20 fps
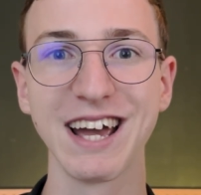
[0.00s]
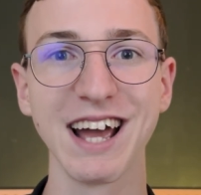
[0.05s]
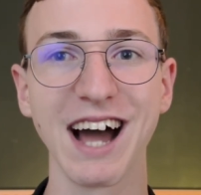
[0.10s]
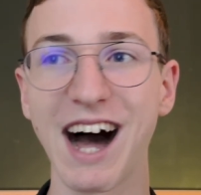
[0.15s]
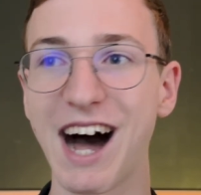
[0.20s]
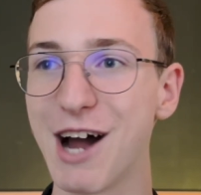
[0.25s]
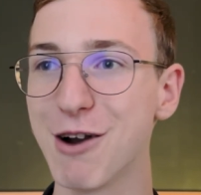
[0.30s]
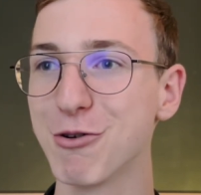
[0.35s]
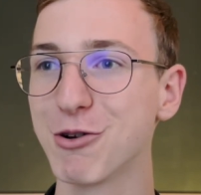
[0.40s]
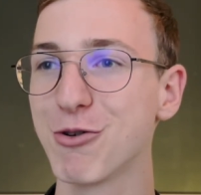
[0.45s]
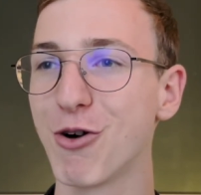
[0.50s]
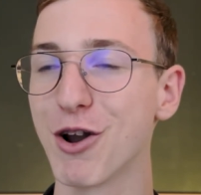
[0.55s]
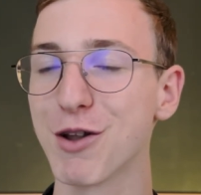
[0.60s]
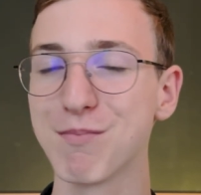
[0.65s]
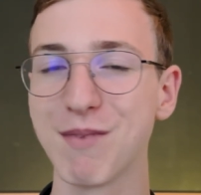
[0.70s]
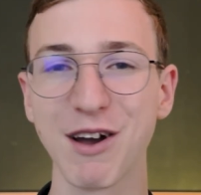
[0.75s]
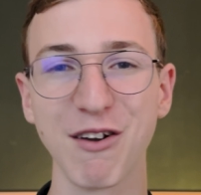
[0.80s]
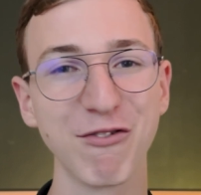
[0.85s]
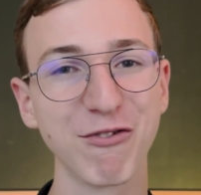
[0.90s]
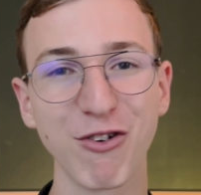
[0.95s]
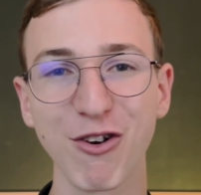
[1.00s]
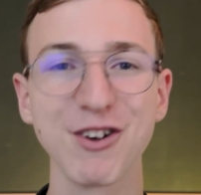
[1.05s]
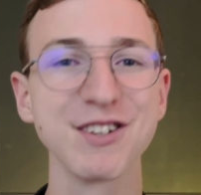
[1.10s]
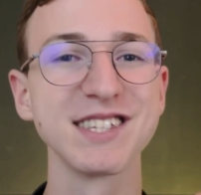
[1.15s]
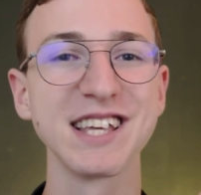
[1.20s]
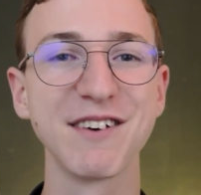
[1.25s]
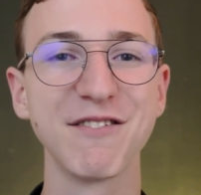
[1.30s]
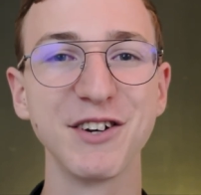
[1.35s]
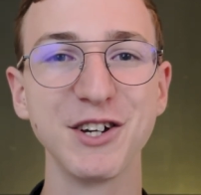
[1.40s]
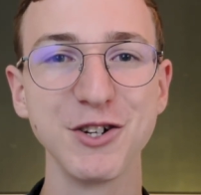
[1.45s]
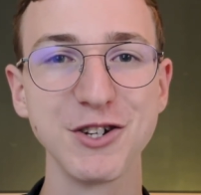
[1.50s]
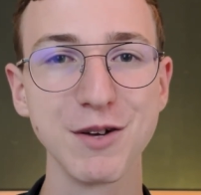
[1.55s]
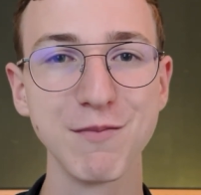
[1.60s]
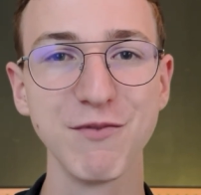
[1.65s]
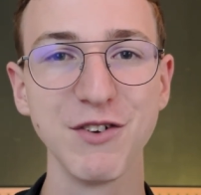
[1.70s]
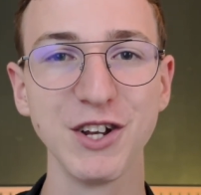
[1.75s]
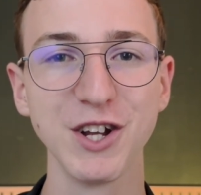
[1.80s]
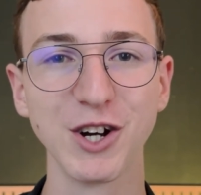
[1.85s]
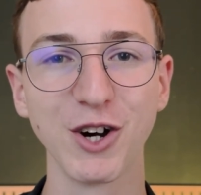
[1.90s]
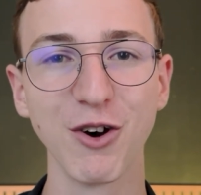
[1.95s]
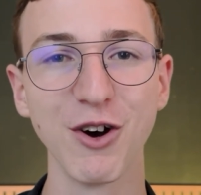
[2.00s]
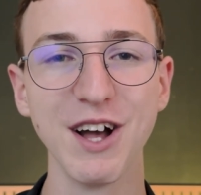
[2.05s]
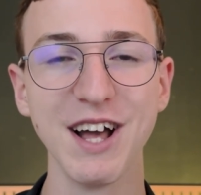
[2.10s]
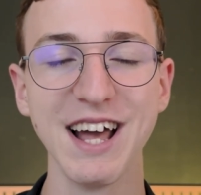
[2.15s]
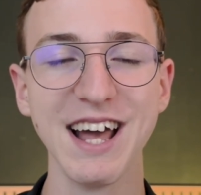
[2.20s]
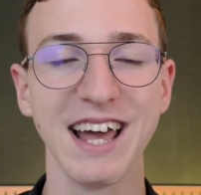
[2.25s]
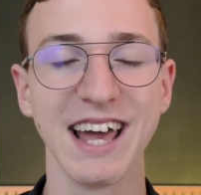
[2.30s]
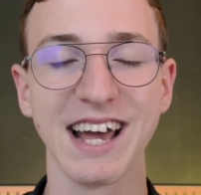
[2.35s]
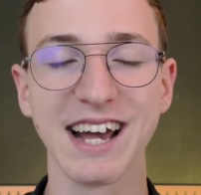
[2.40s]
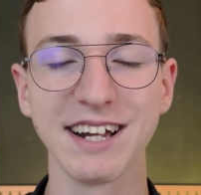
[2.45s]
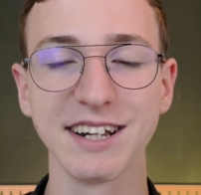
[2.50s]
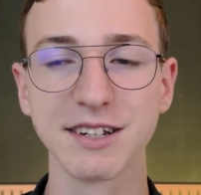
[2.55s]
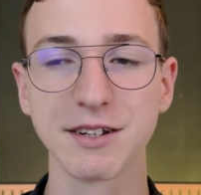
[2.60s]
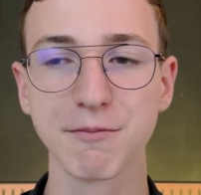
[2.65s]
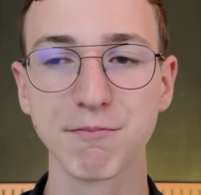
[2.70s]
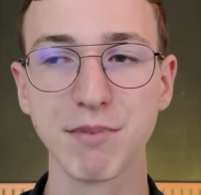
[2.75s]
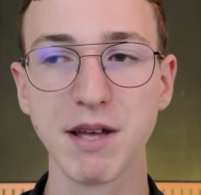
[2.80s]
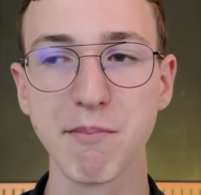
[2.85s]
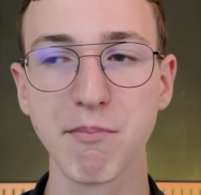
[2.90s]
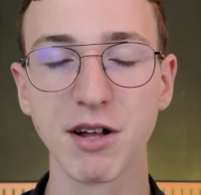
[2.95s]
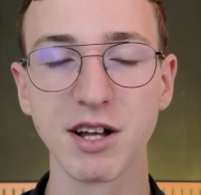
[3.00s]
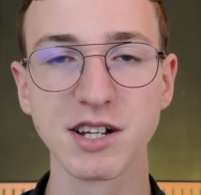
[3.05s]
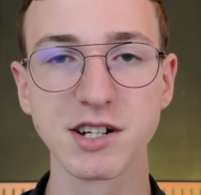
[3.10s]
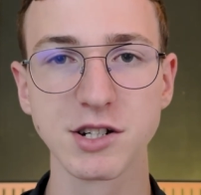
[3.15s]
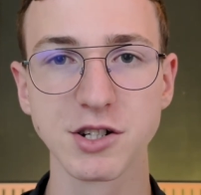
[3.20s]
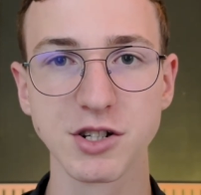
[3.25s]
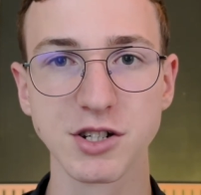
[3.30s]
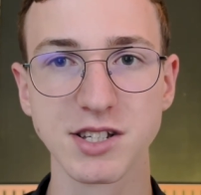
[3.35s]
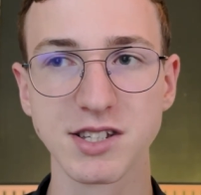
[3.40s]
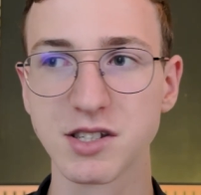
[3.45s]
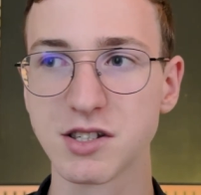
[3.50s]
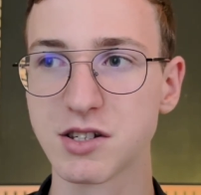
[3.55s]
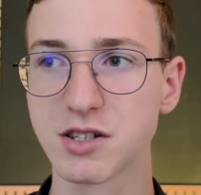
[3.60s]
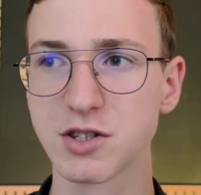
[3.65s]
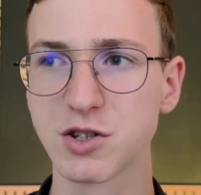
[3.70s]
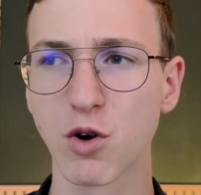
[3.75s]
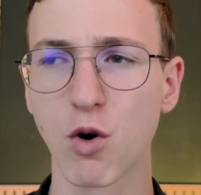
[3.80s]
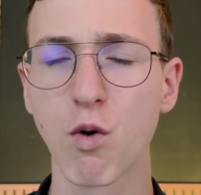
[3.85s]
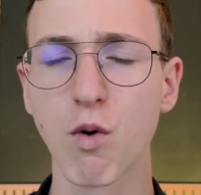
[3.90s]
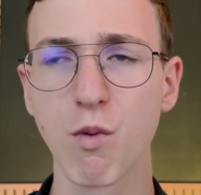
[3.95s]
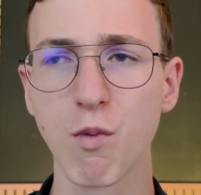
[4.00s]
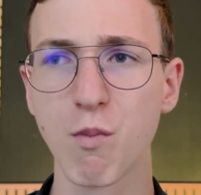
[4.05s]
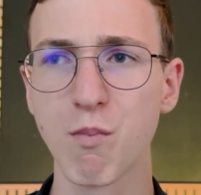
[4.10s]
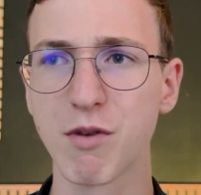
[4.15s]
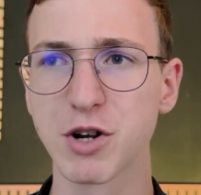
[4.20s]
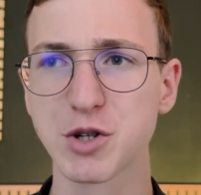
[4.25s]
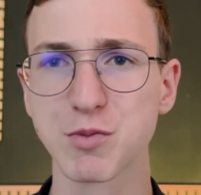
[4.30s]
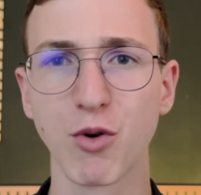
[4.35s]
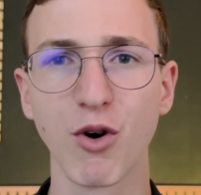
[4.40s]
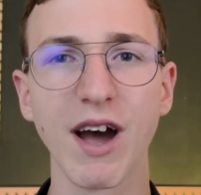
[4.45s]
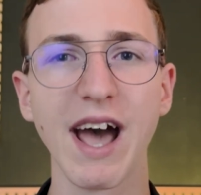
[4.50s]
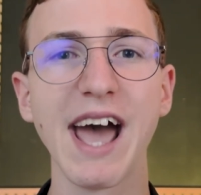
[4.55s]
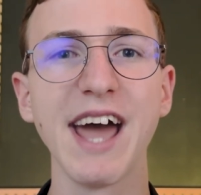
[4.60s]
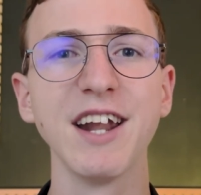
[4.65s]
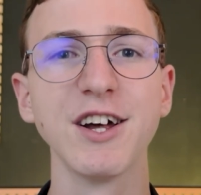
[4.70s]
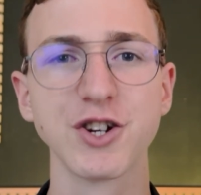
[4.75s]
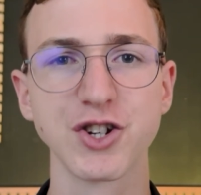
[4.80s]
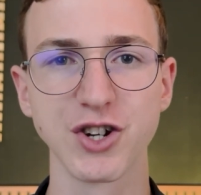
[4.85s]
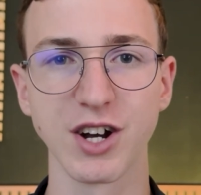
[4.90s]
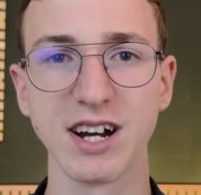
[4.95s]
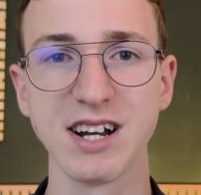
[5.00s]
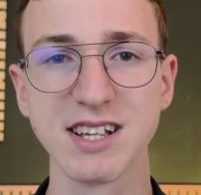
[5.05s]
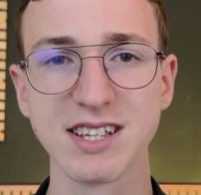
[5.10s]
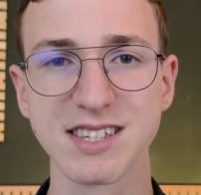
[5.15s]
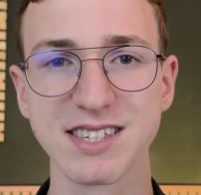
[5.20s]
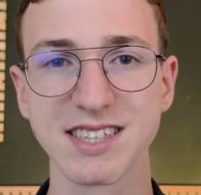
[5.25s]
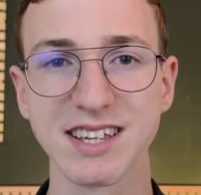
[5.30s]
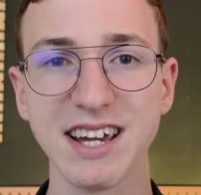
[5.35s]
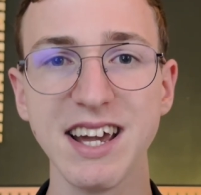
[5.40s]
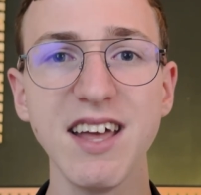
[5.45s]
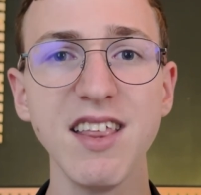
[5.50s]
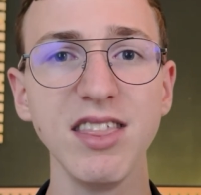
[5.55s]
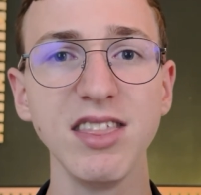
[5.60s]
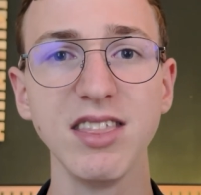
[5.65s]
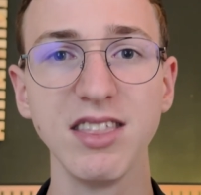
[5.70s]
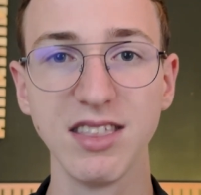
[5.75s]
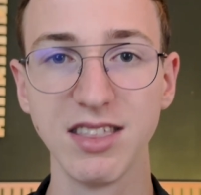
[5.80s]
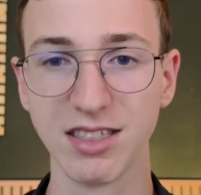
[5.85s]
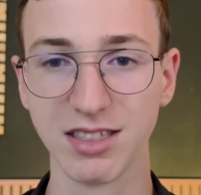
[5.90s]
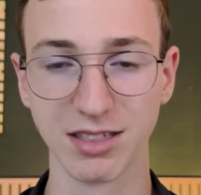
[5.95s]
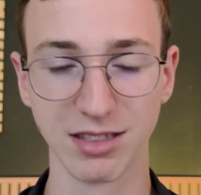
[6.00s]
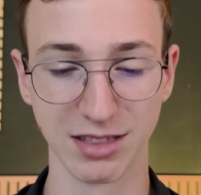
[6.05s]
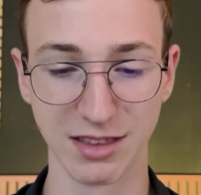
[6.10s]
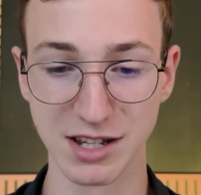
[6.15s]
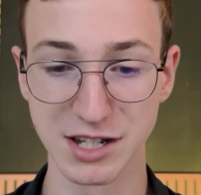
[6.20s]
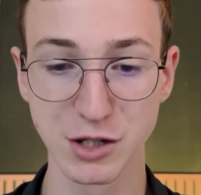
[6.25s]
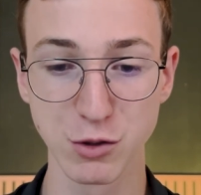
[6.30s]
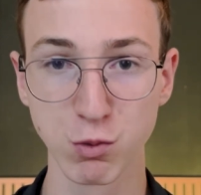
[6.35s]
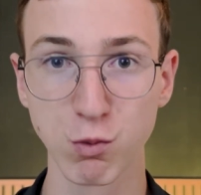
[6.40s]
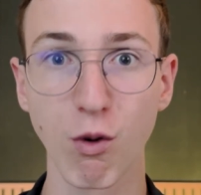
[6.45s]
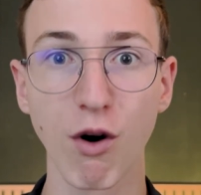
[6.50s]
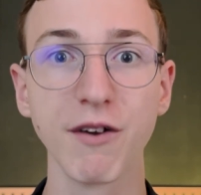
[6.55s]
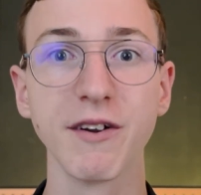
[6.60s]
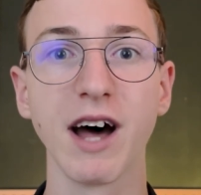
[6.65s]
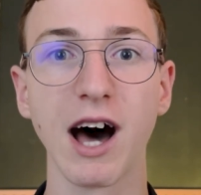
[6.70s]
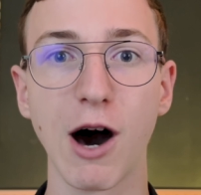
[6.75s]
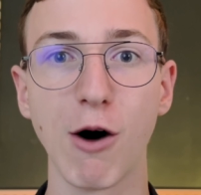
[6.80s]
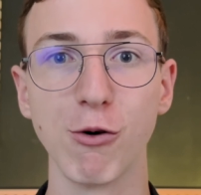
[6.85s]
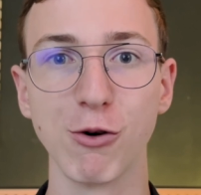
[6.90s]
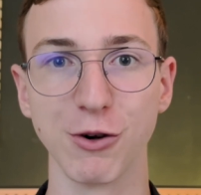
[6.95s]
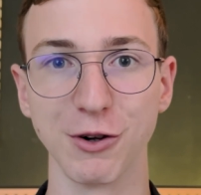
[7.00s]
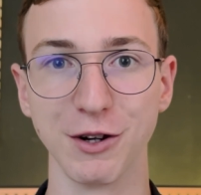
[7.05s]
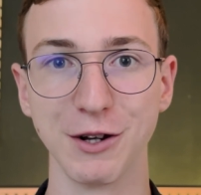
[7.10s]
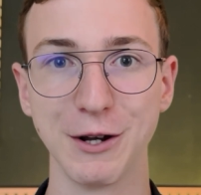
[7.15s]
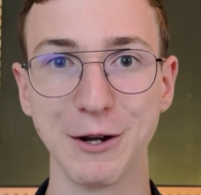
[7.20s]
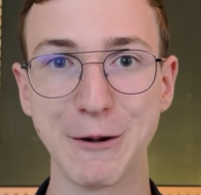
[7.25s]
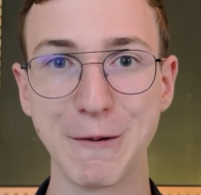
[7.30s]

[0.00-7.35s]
I recorded my first ever YouTube video, and people are just so much more energized in this 1 hour.